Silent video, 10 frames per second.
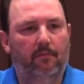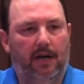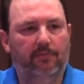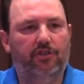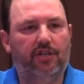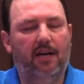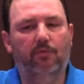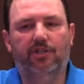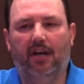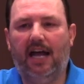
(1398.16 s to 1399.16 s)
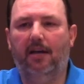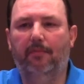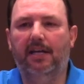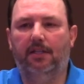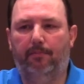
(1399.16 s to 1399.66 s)
But I'm just saying, would you like to
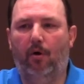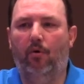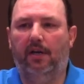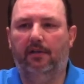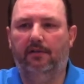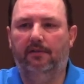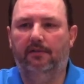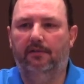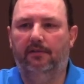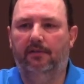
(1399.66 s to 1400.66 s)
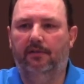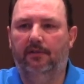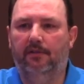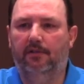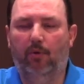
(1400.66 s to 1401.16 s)
be at the point
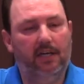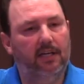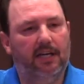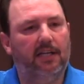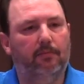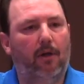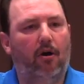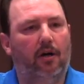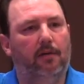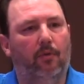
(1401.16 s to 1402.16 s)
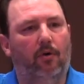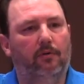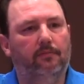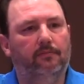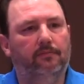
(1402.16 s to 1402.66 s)
to where you didn't have to borrow anymore?
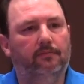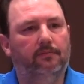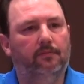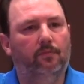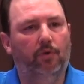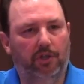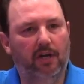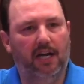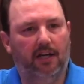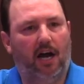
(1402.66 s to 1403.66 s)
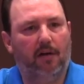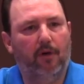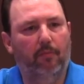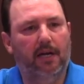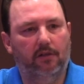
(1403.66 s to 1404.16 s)
When you needed an
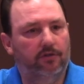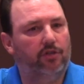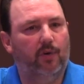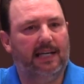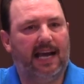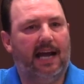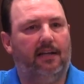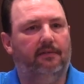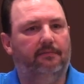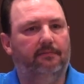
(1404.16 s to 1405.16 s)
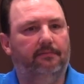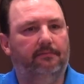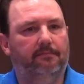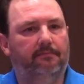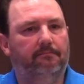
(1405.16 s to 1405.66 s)
automobile, you just went and got
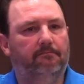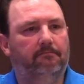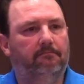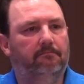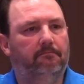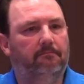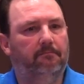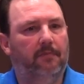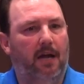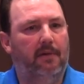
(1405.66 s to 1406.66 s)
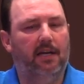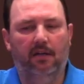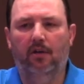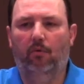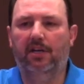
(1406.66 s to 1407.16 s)
it. Amen?
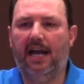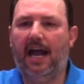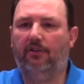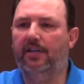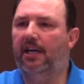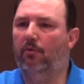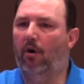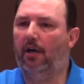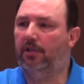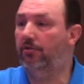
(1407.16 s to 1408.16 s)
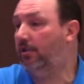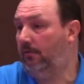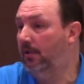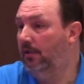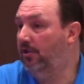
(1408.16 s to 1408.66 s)
When your house needed work, you just,
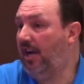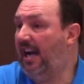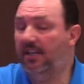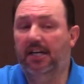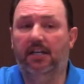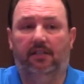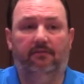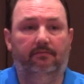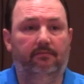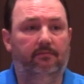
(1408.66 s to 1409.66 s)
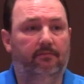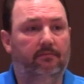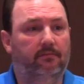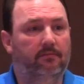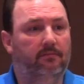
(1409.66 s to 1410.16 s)
you just had it done.
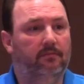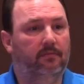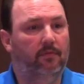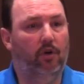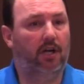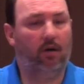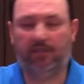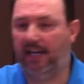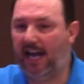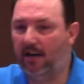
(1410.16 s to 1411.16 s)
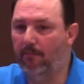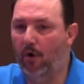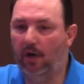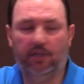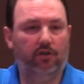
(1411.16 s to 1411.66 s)
You didn't go take out a
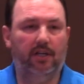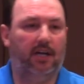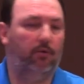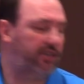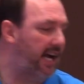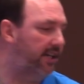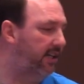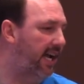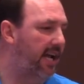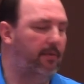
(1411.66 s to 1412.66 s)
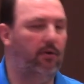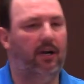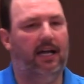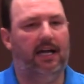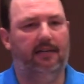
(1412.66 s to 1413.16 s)
mortgage. You didn't go sign your name
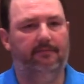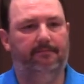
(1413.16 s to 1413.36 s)
online.